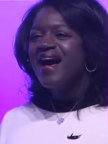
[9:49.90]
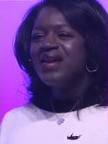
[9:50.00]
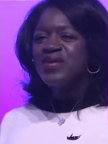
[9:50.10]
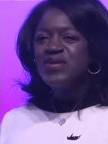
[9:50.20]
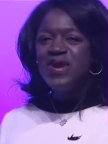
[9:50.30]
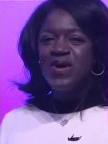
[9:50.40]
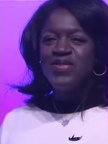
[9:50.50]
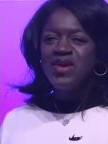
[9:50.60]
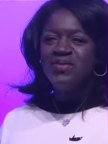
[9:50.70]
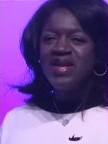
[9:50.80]
I don't know
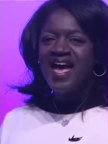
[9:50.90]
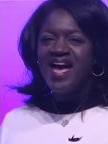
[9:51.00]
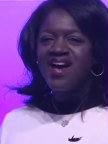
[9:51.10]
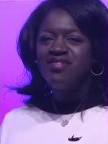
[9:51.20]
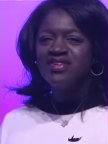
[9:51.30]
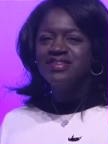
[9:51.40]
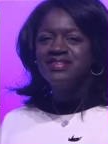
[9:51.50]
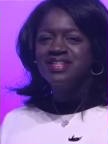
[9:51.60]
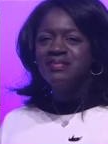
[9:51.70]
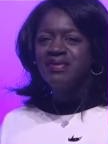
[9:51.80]
that we have a
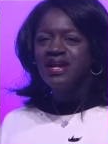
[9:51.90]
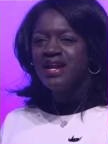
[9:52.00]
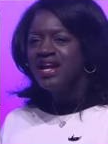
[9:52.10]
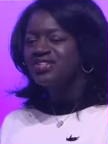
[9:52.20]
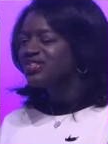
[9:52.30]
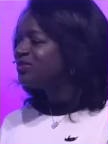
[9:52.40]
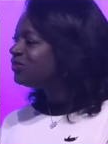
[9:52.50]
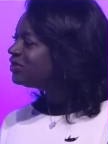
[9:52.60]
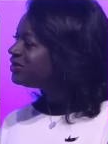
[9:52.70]
deep connection with